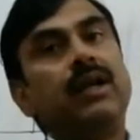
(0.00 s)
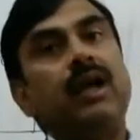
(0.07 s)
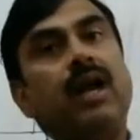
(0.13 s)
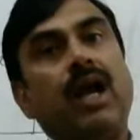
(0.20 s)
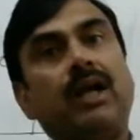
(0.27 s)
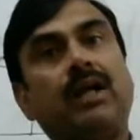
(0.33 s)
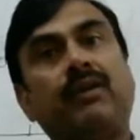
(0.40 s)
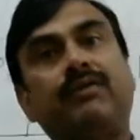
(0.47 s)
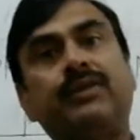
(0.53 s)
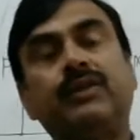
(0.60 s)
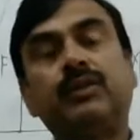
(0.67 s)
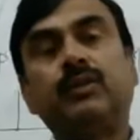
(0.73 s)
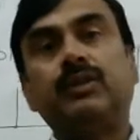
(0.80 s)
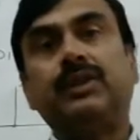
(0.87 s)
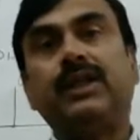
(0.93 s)
and after
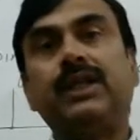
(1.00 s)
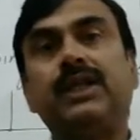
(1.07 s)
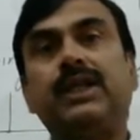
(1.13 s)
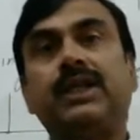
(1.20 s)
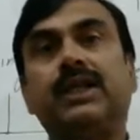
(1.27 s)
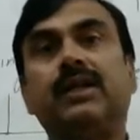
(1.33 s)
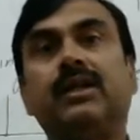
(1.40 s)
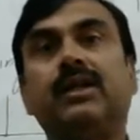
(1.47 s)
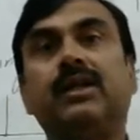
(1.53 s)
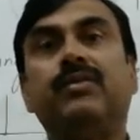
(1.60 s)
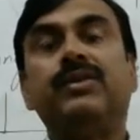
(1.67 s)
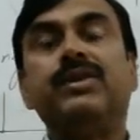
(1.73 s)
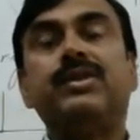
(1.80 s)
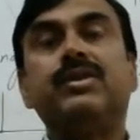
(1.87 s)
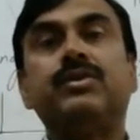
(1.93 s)
2-3 years
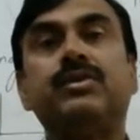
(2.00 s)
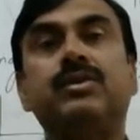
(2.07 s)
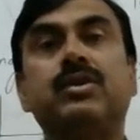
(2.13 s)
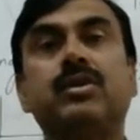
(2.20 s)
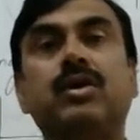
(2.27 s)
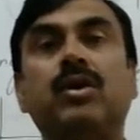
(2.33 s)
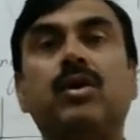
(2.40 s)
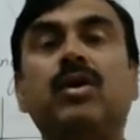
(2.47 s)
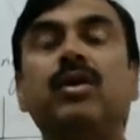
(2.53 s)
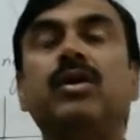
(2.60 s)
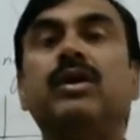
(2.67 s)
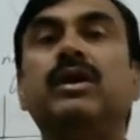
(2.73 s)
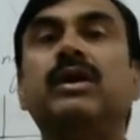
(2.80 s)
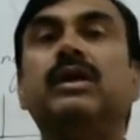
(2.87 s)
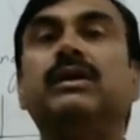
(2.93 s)
we should grow
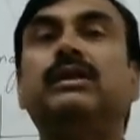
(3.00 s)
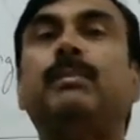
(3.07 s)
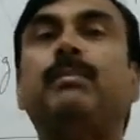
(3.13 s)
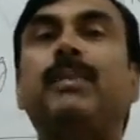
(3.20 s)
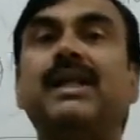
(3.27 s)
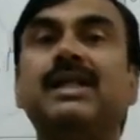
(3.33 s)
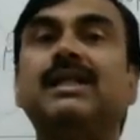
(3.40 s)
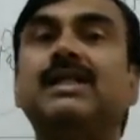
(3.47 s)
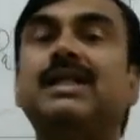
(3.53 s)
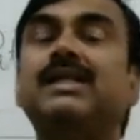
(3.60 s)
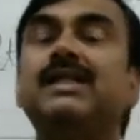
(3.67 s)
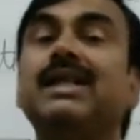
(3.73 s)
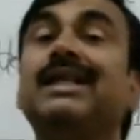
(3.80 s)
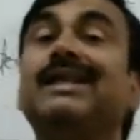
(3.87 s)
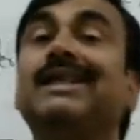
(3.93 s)
the
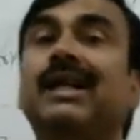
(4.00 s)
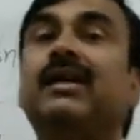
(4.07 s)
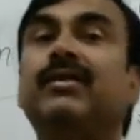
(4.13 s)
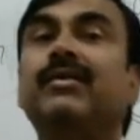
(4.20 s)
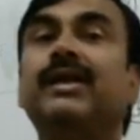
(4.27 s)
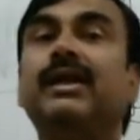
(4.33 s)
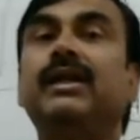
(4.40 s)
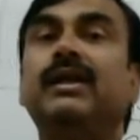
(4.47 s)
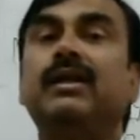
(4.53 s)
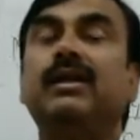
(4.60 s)
pulses in that very